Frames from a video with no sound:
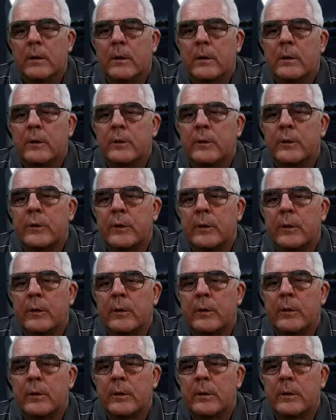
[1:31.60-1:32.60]

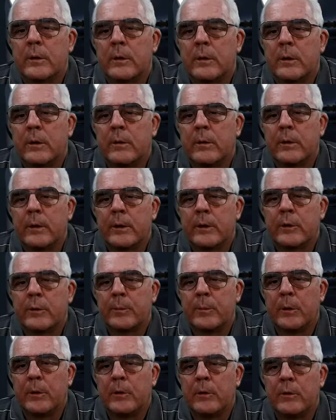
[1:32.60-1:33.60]
So, curious
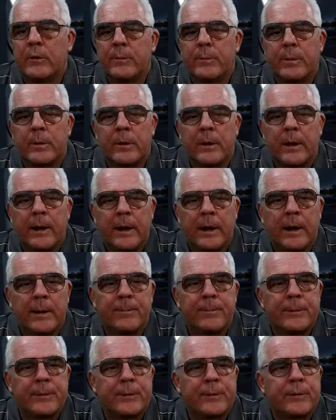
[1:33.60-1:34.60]
move.
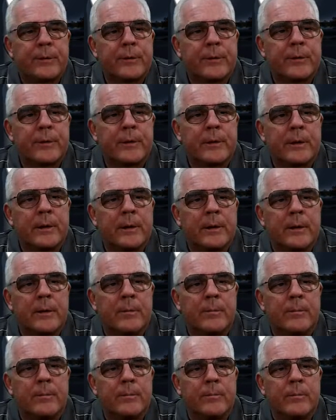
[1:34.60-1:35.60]
Perhaps
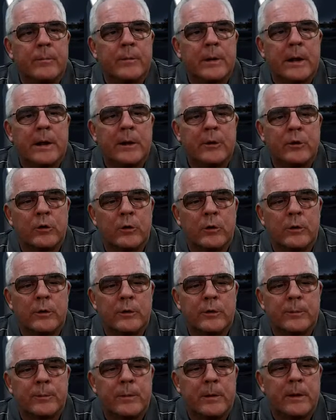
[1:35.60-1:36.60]
Nigel's
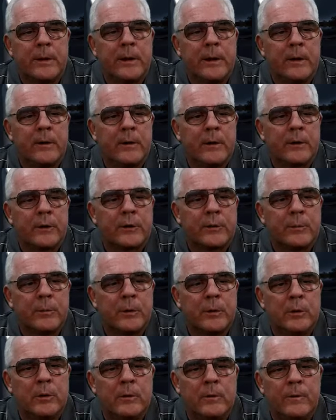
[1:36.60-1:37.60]
playing this
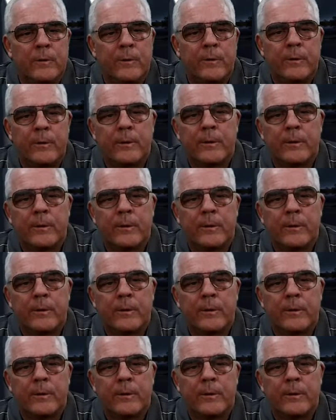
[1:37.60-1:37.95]
move